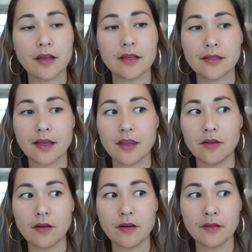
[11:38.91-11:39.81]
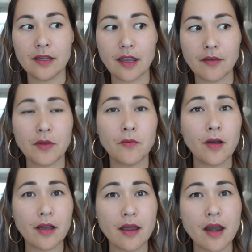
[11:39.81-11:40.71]
Because you only gave me
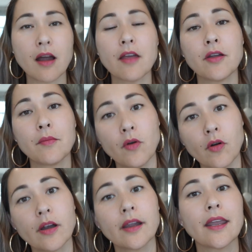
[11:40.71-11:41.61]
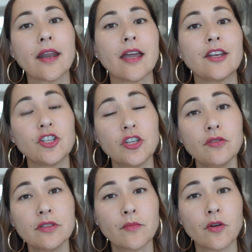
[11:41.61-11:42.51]
one. Are there more? Can I
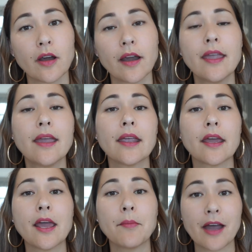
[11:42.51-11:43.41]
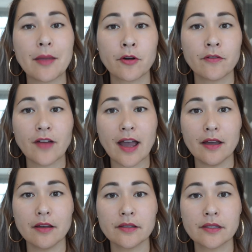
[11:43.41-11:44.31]
choose more? Can I buy more
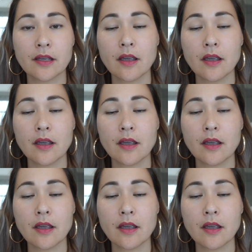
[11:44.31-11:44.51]
files?